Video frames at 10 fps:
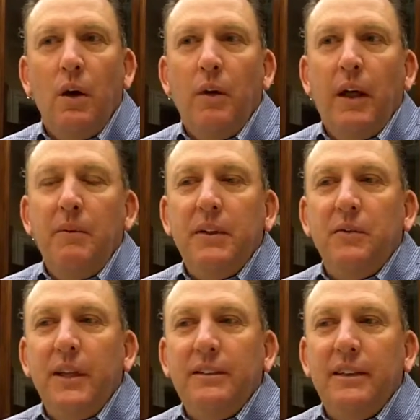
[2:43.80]
Well, I'm
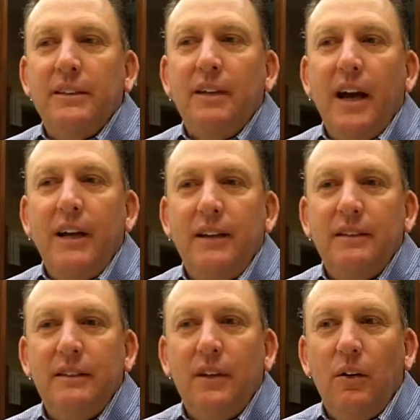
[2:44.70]
excited.
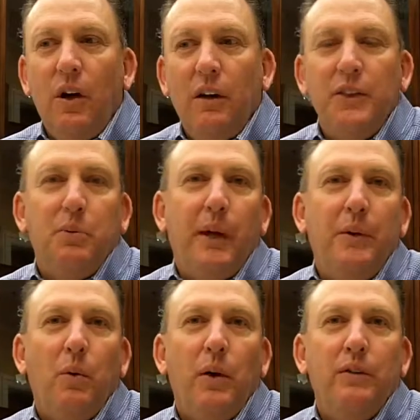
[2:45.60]
Is you know, Ollie's
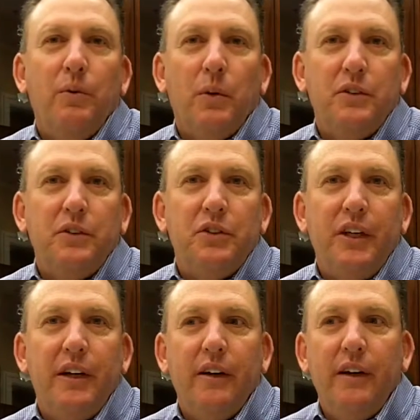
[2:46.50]
played one for us this
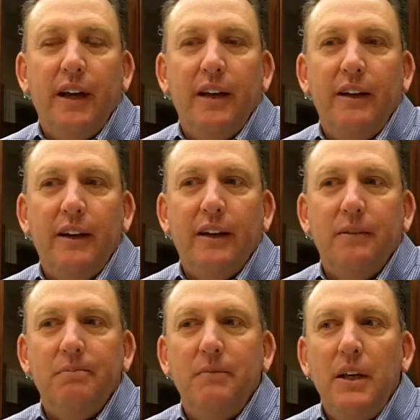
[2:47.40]
year, and
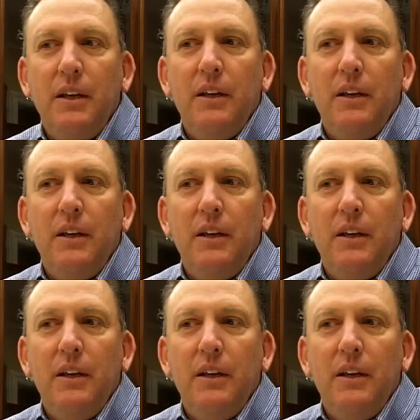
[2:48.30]
um,